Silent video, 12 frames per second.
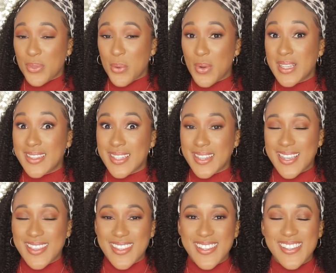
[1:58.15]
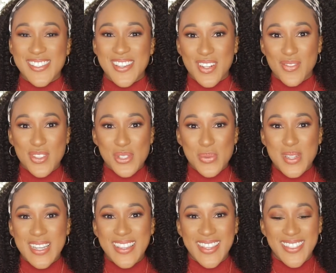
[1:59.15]
what the length is of this
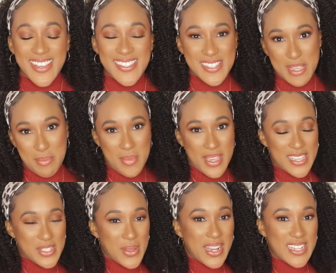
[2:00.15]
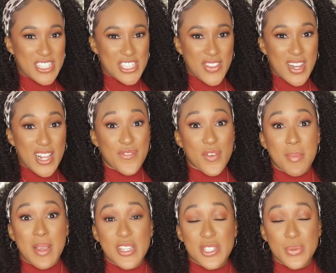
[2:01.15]
wig that they sent me so I can share that
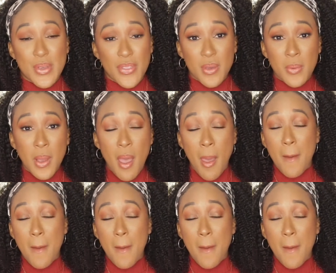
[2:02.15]
information with you.